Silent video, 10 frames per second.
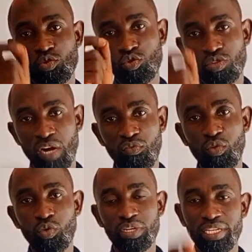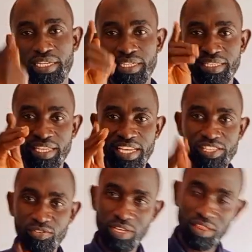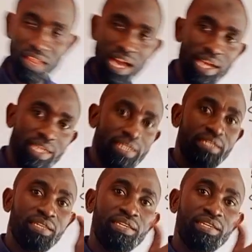to travel in a straight line